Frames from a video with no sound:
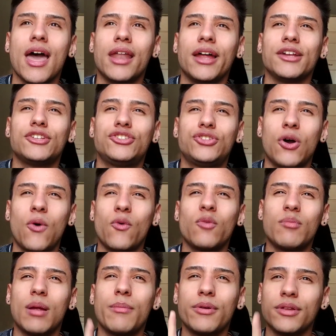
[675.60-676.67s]
And I don't
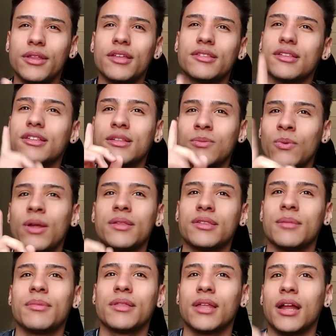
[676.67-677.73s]
remember this. This is
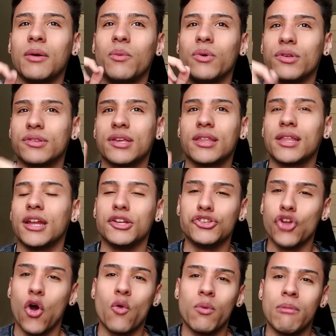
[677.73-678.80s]
something that I will say that I
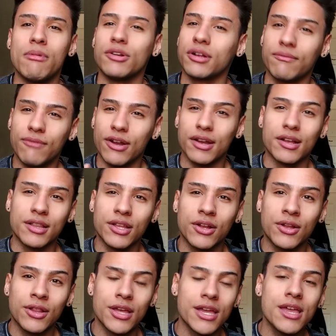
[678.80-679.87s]
don't remember very
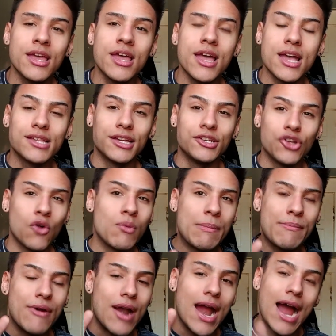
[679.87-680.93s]
clearly, is I don't
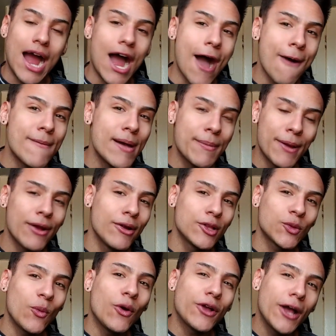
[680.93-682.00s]
remember how my
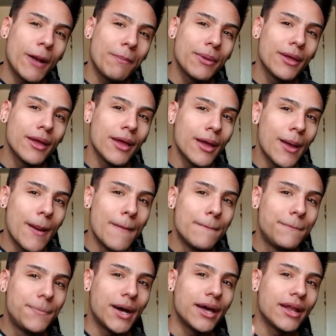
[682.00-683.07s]
parents woke up,
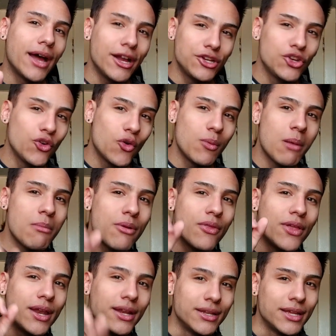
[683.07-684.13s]
but I do remember
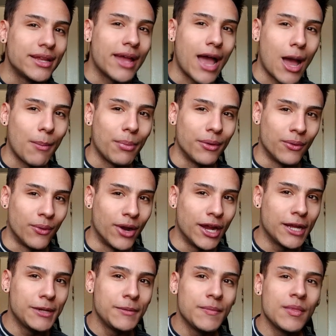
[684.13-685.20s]
that it did happen,
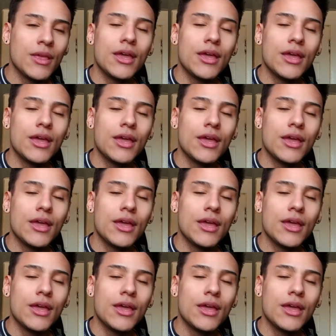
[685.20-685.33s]
right?